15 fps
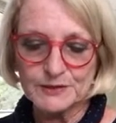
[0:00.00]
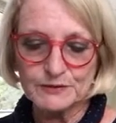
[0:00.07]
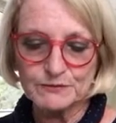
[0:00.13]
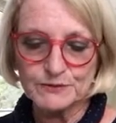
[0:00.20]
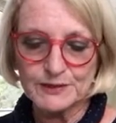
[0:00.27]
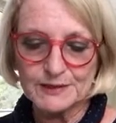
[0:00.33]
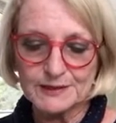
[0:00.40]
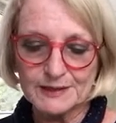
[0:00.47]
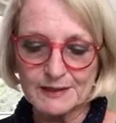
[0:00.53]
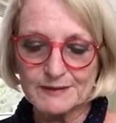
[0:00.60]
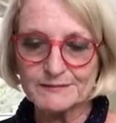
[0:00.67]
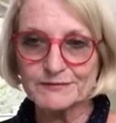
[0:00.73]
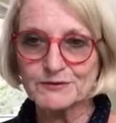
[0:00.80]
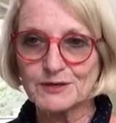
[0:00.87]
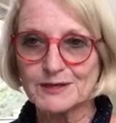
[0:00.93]
You really
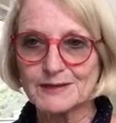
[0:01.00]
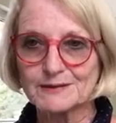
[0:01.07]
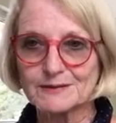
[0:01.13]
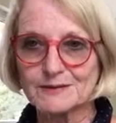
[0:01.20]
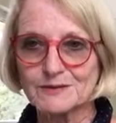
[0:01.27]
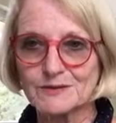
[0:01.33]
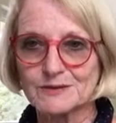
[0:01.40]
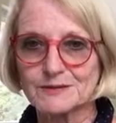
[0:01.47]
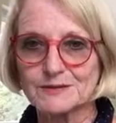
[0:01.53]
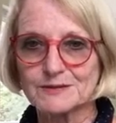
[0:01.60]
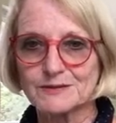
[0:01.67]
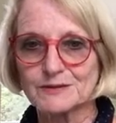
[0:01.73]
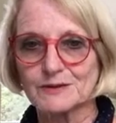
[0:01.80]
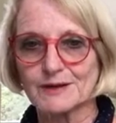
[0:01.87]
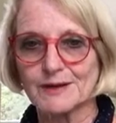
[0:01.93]
are free not to
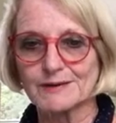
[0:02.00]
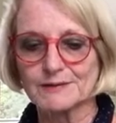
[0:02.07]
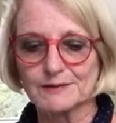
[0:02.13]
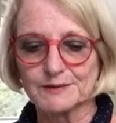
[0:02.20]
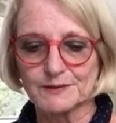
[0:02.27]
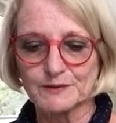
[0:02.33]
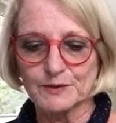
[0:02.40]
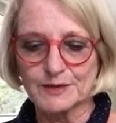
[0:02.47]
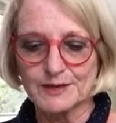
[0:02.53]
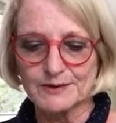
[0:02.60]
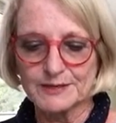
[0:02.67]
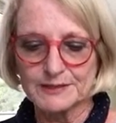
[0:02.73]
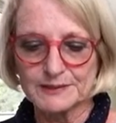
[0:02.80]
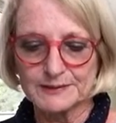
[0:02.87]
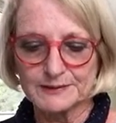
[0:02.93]
do guided
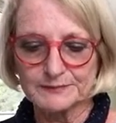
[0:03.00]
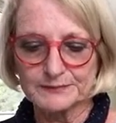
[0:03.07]
inquiry.